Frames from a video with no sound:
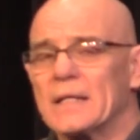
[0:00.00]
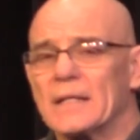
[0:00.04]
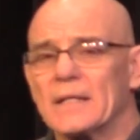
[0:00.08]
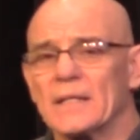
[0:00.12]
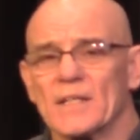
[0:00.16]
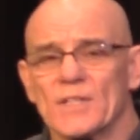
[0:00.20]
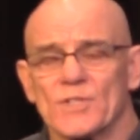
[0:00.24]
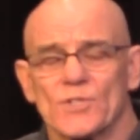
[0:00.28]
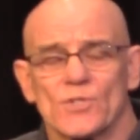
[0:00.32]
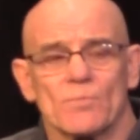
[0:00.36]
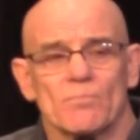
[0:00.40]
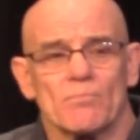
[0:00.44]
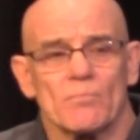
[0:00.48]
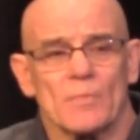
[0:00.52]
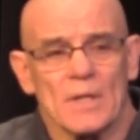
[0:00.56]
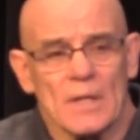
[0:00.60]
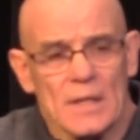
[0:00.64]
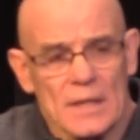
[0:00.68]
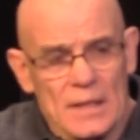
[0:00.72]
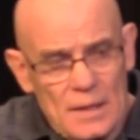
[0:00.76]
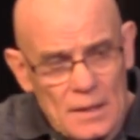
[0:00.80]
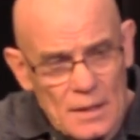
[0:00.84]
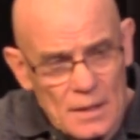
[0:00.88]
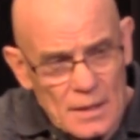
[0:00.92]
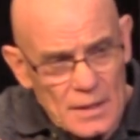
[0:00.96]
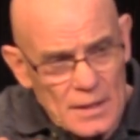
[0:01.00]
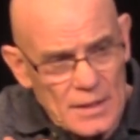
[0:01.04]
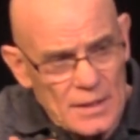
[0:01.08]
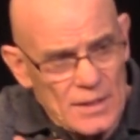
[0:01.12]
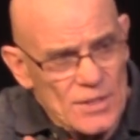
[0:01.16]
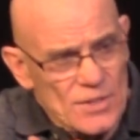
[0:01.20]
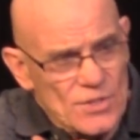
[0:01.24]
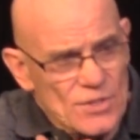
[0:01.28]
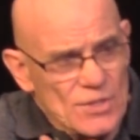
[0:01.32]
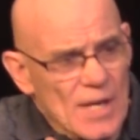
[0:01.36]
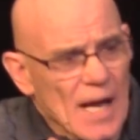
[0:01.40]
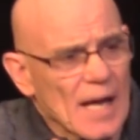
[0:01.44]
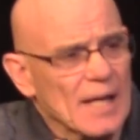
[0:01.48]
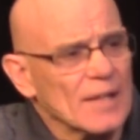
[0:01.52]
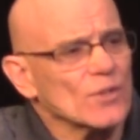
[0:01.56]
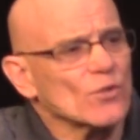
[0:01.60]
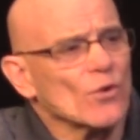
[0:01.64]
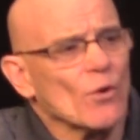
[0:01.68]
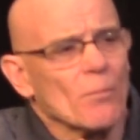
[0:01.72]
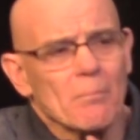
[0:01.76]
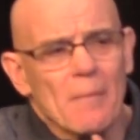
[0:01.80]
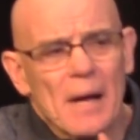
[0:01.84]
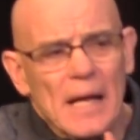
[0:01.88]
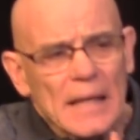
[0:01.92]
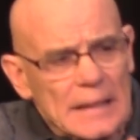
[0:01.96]
it is, it is not
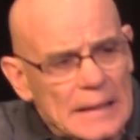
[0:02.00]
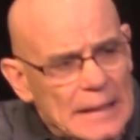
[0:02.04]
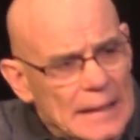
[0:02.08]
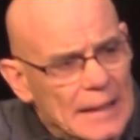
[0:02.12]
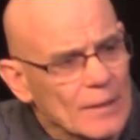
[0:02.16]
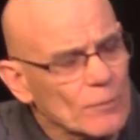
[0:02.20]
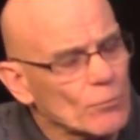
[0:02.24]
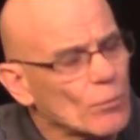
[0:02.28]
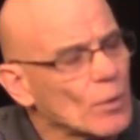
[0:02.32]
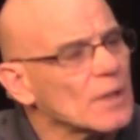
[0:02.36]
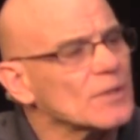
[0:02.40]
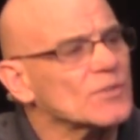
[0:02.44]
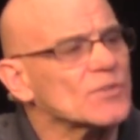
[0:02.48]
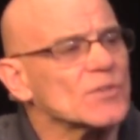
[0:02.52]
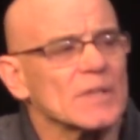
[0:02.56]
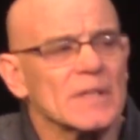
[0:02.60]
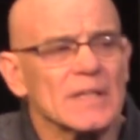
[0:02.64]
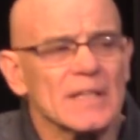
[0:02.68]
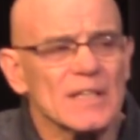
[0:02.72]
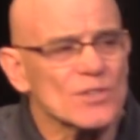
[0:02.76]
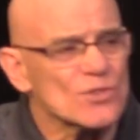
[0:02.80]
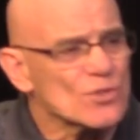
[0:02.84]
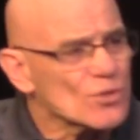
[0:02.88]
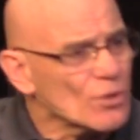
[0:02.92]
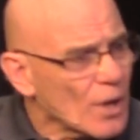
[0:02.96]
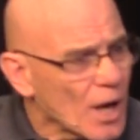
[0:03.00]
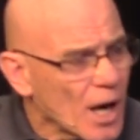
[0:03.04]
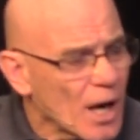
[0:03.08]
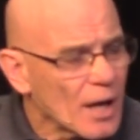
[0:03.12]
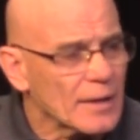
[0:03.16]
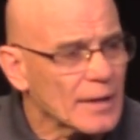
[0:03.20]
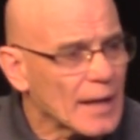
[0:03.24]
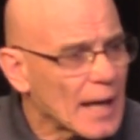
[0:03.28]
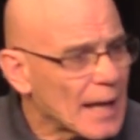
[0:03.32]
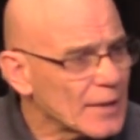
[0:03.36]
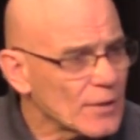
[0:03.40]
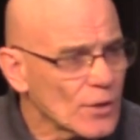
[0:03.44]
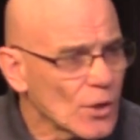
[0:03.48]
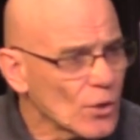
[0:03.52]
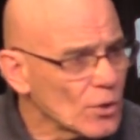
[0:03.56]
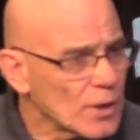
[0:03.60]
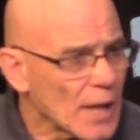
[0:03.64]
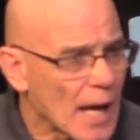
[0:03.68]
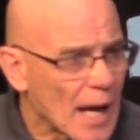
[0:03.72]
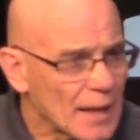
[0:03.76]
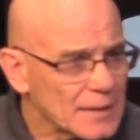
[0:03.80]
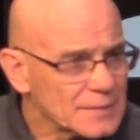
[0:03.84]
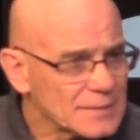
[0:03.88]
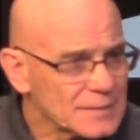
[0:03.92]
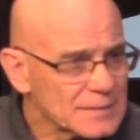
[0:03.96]
your money he wants, it is your heart. I know
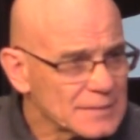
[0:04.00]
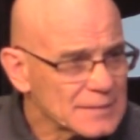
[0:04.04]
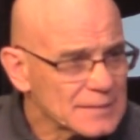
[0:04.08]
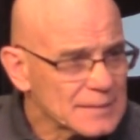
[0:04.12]
that.